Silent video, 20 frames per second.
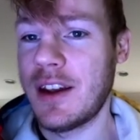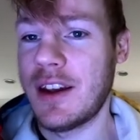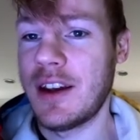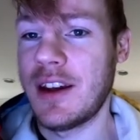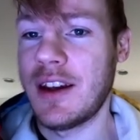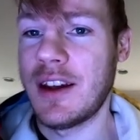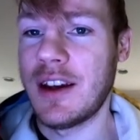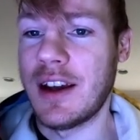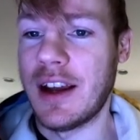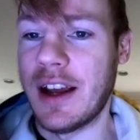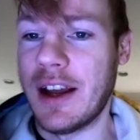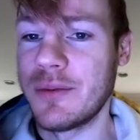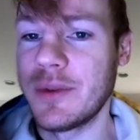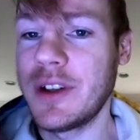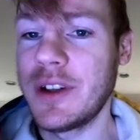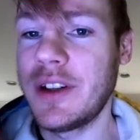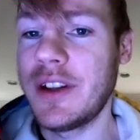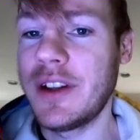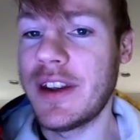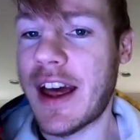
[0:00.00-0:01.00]
And really
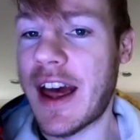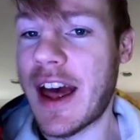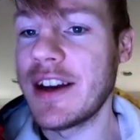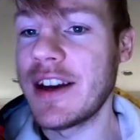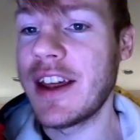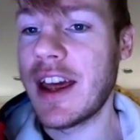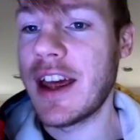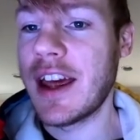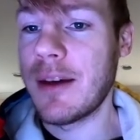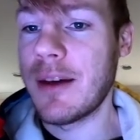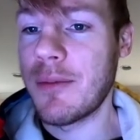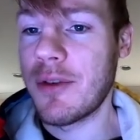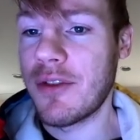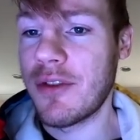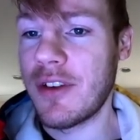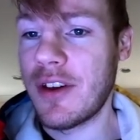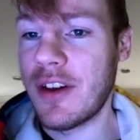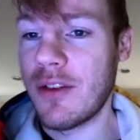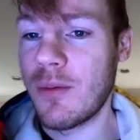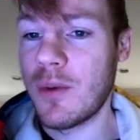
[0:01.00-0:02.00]
the end game is
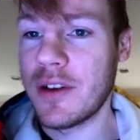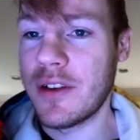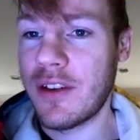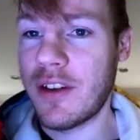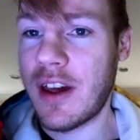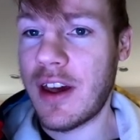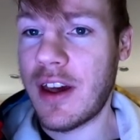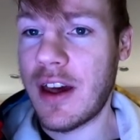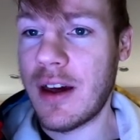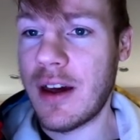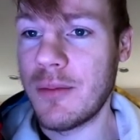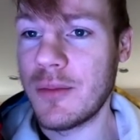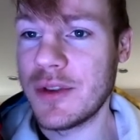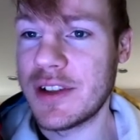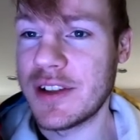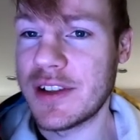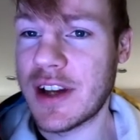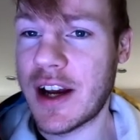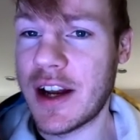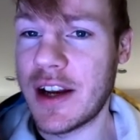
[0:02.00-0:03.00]
where this game was
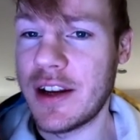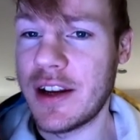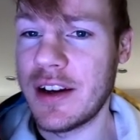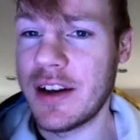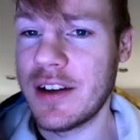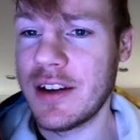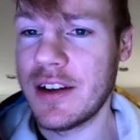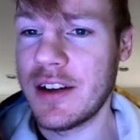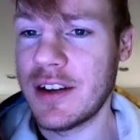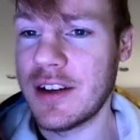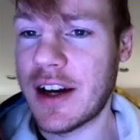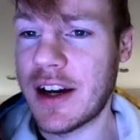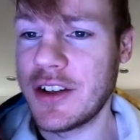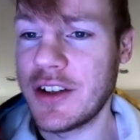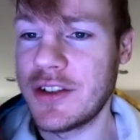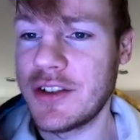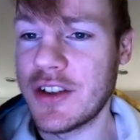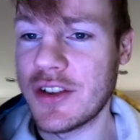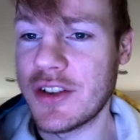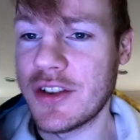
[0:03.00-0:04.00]
decided. I
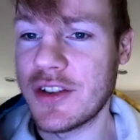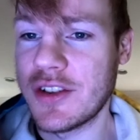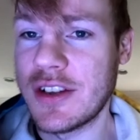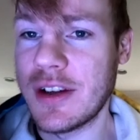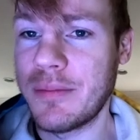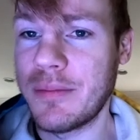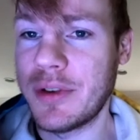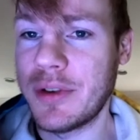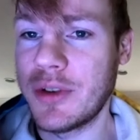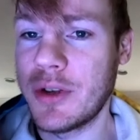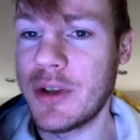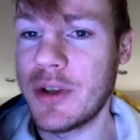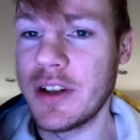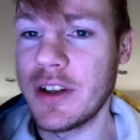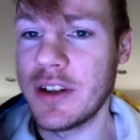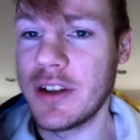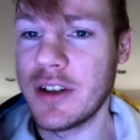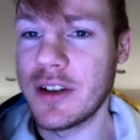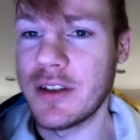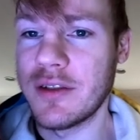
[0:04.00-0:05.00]
just simply couldn't
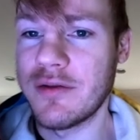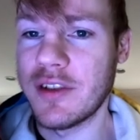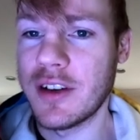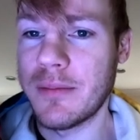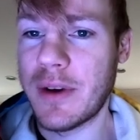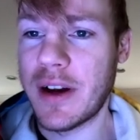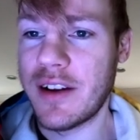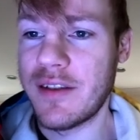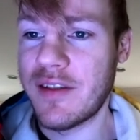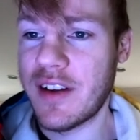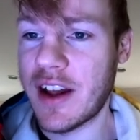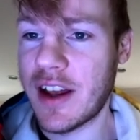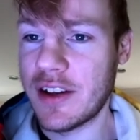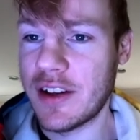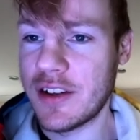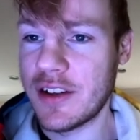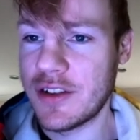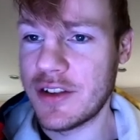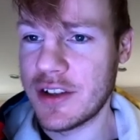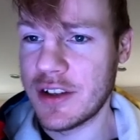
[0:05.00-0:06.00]
convert my
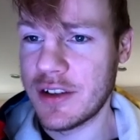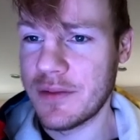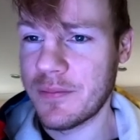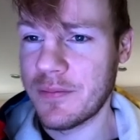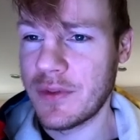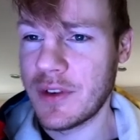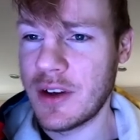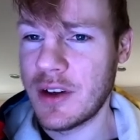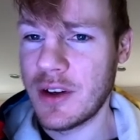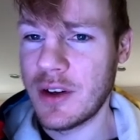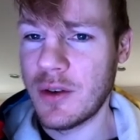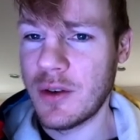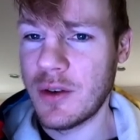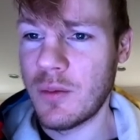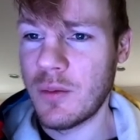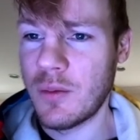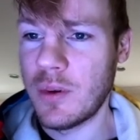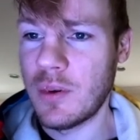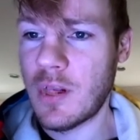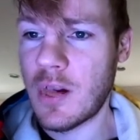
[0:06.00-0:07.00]
advantage. We
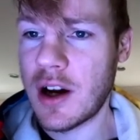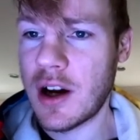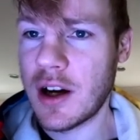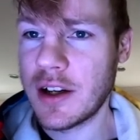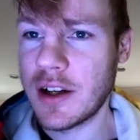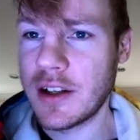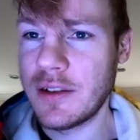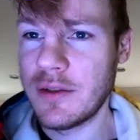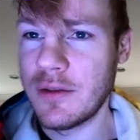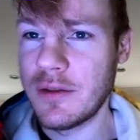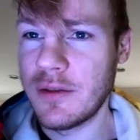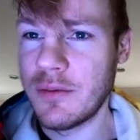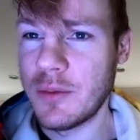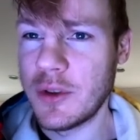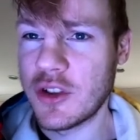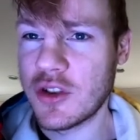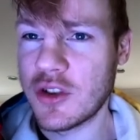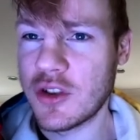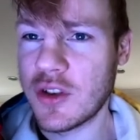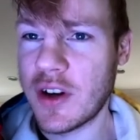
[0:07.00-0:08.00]
trade
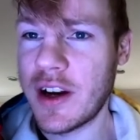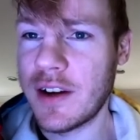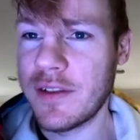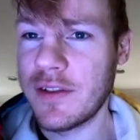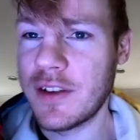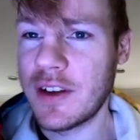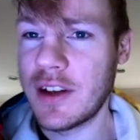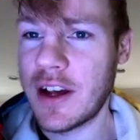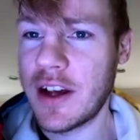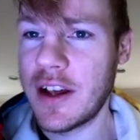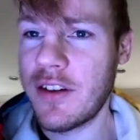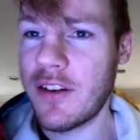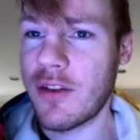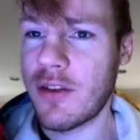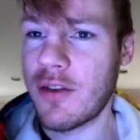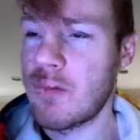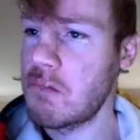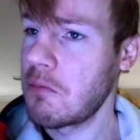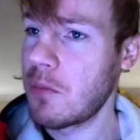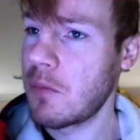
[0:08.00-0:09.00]
off the knights because
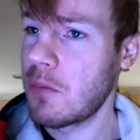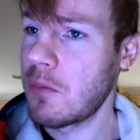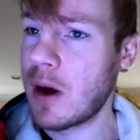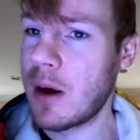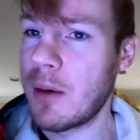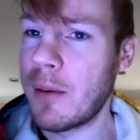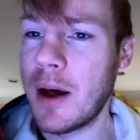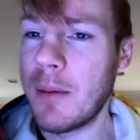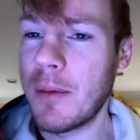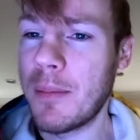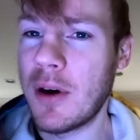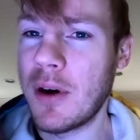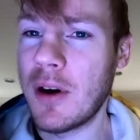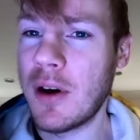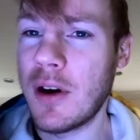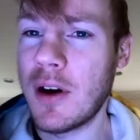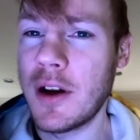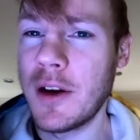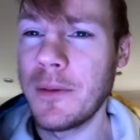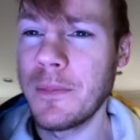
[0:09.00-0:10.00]
I'm up a
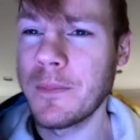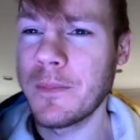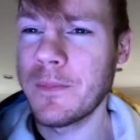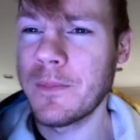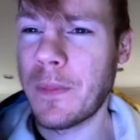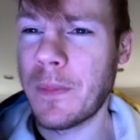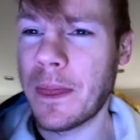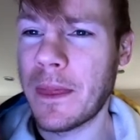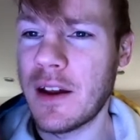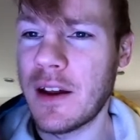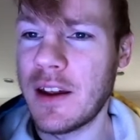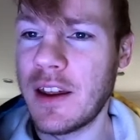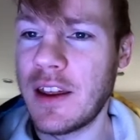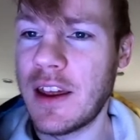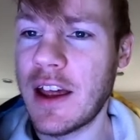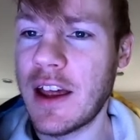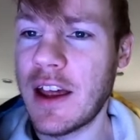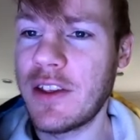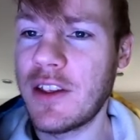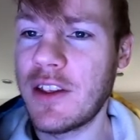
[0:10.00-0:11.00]
pawn. Get
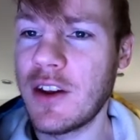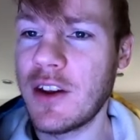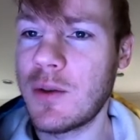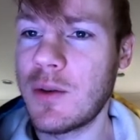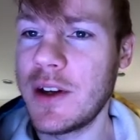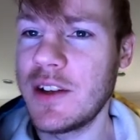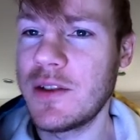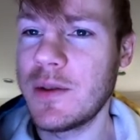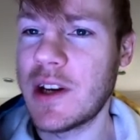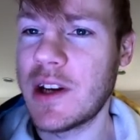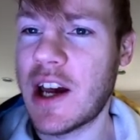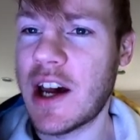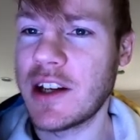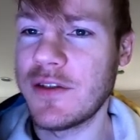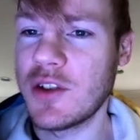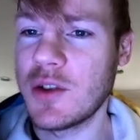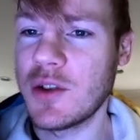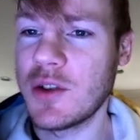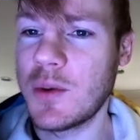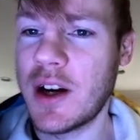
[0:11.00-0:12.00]
the queen to an active
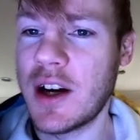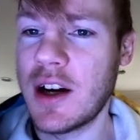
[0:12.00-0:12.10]
square.